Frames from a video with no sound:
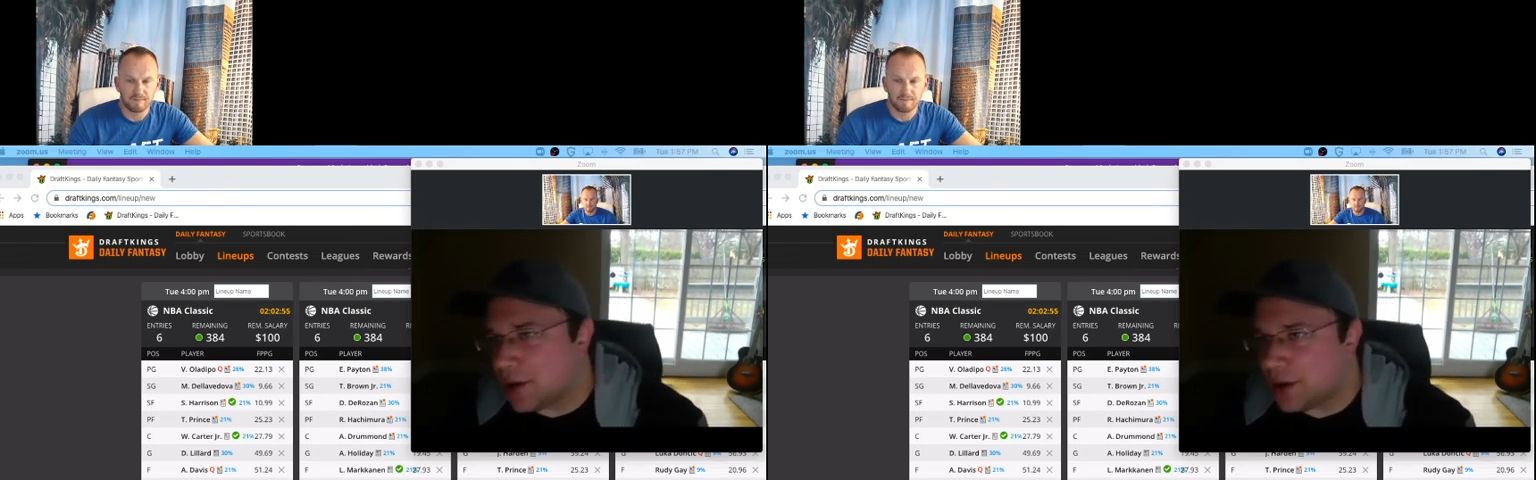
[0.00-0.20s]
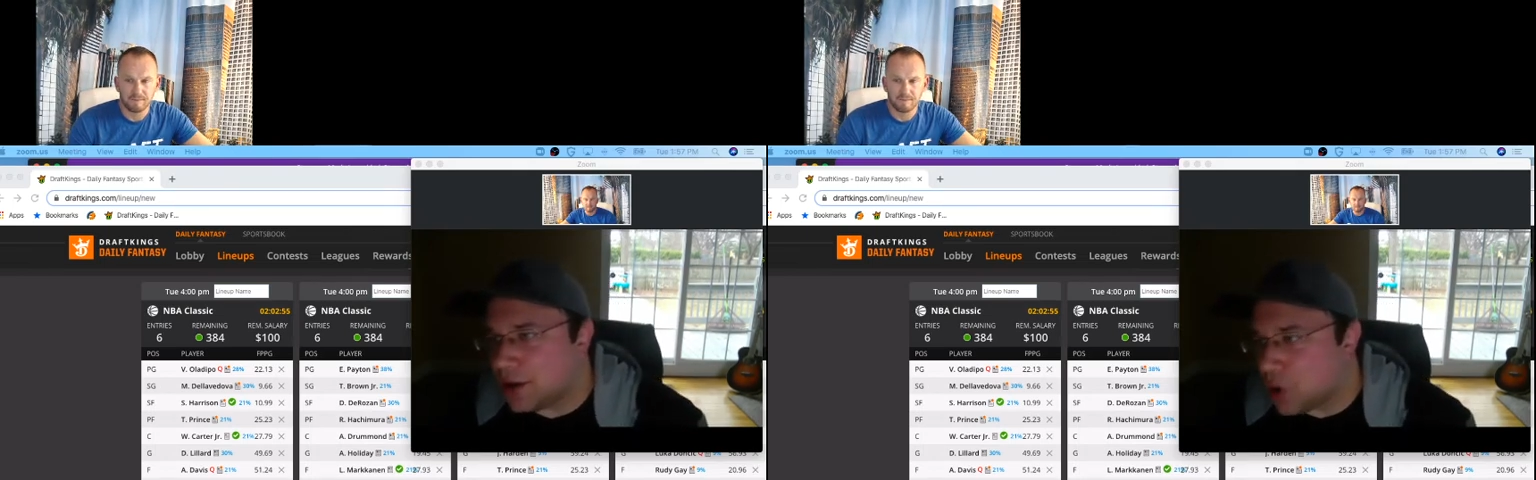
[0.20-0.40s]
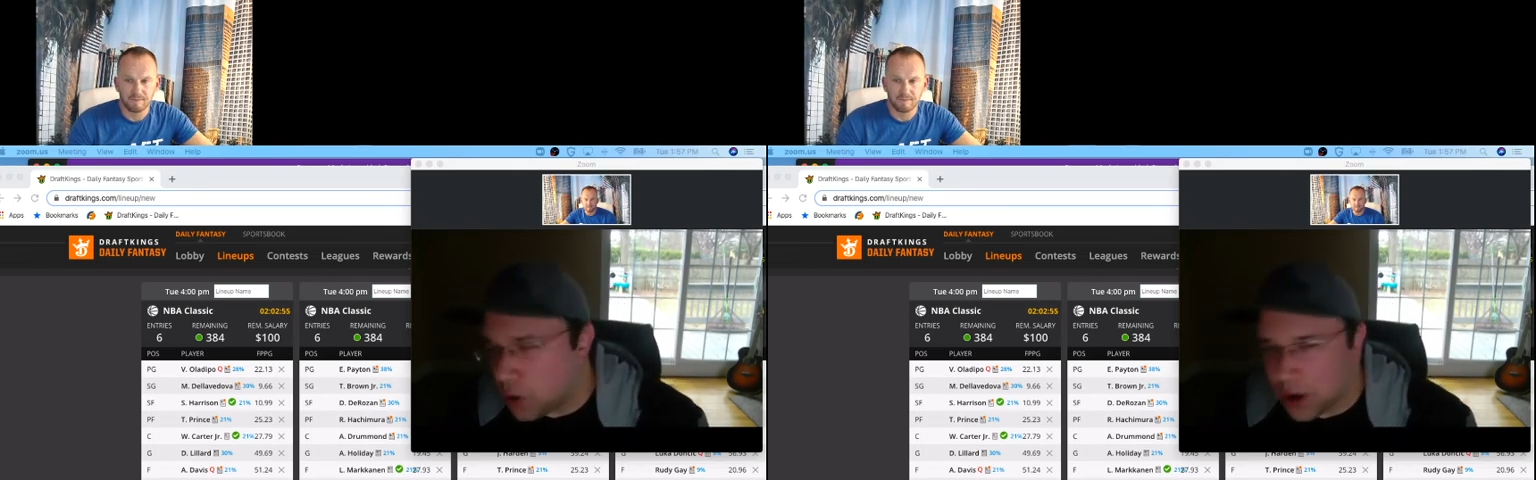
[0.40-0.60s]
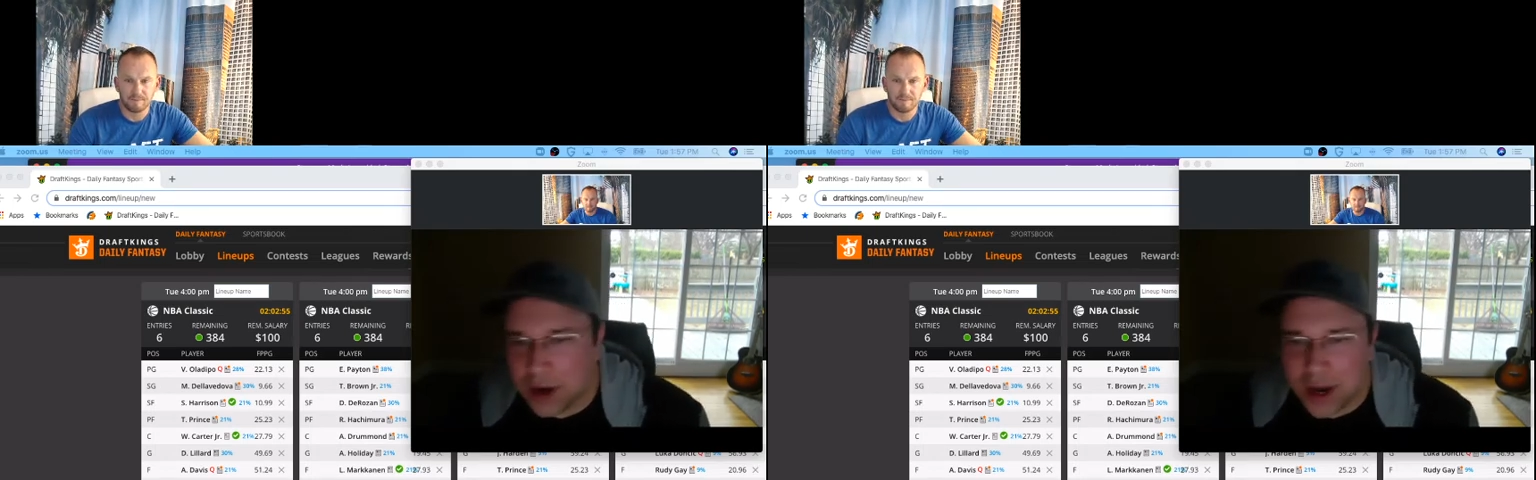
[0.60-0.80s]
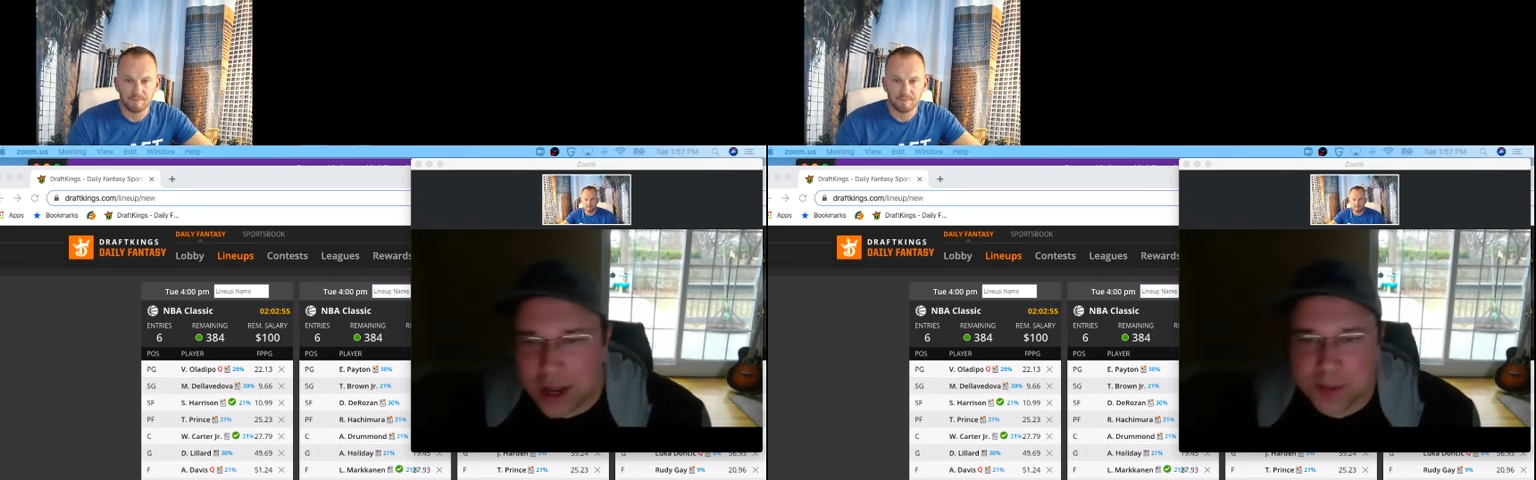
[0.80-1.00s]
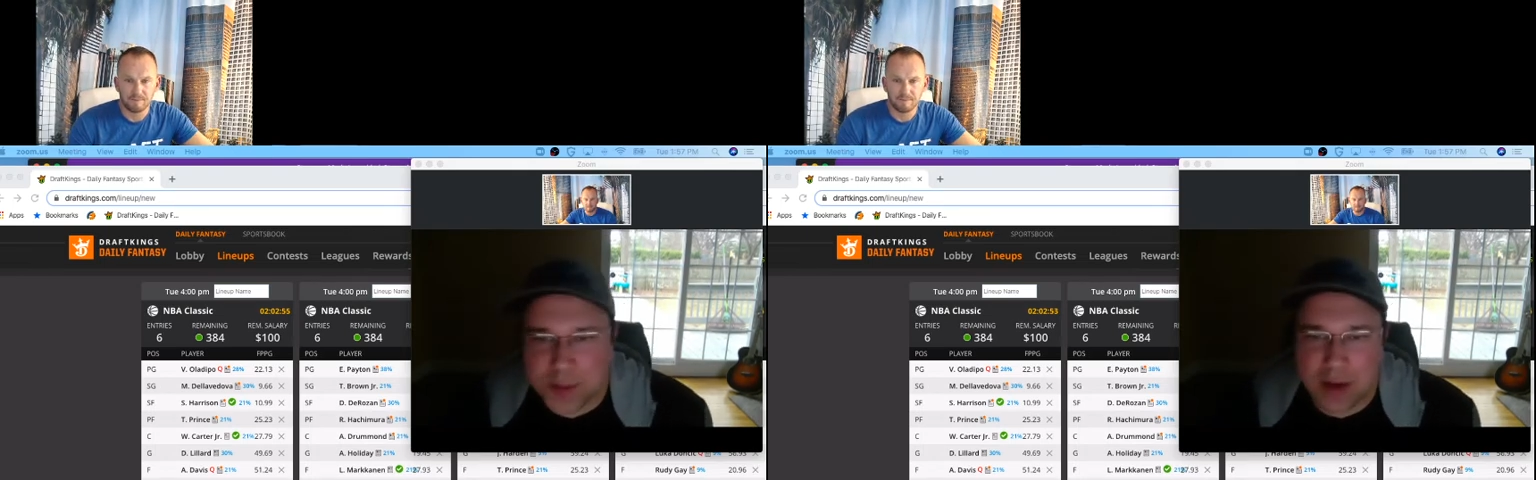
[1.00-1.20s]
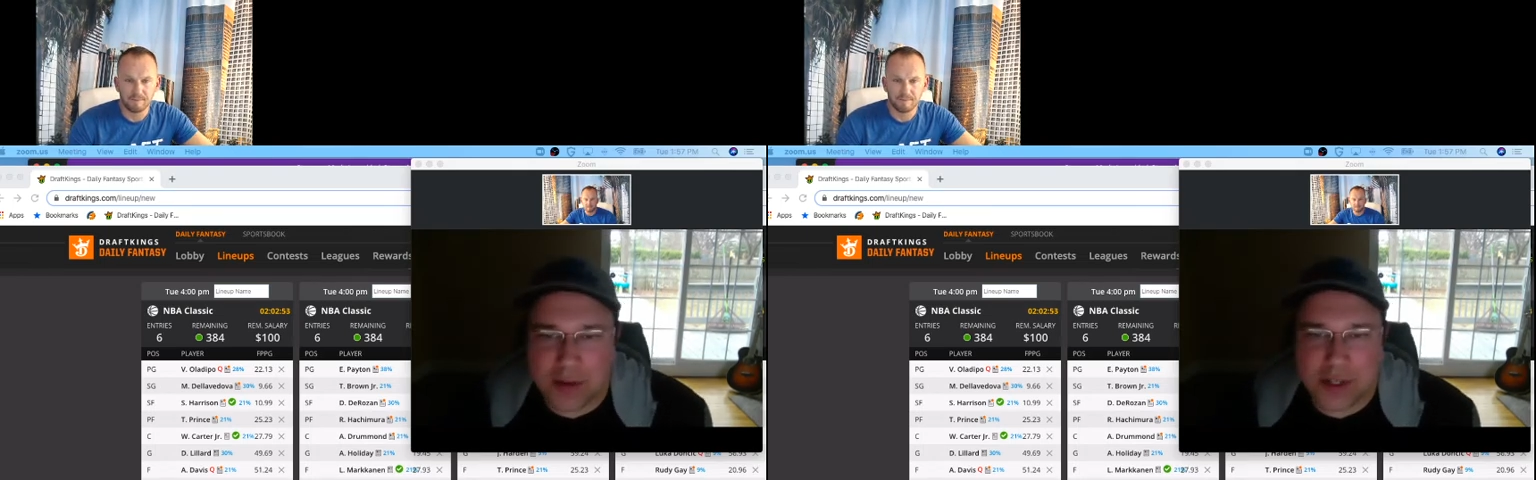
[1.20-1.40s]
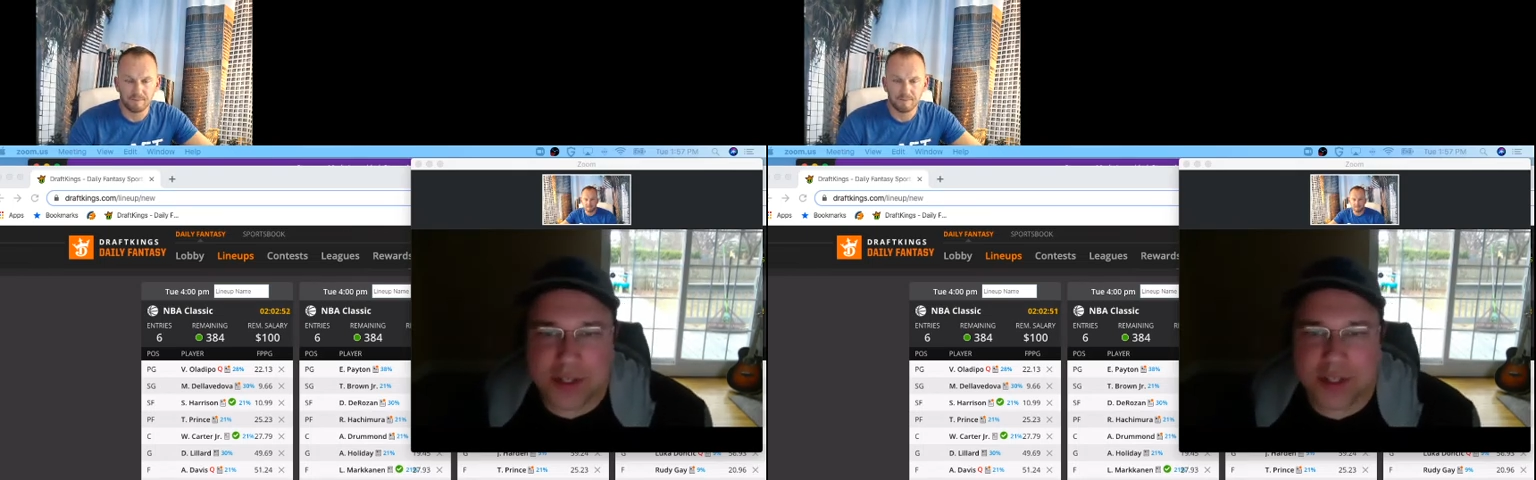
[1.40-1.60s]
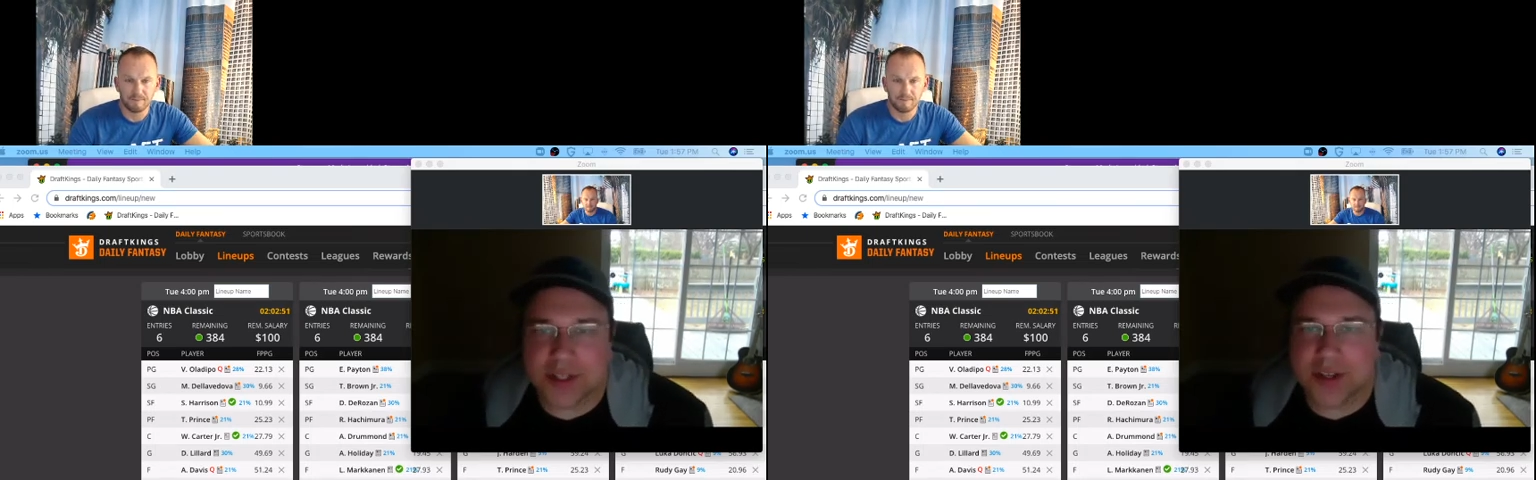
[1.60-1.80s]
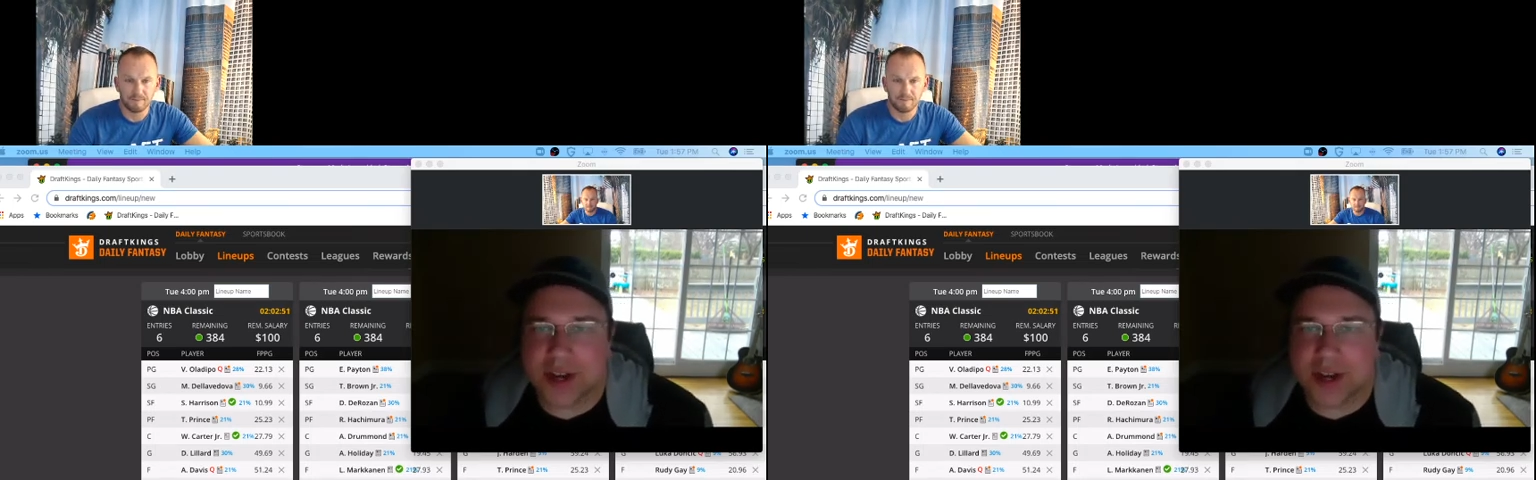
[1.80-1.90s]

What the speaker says: Gordon has been averaging 6.5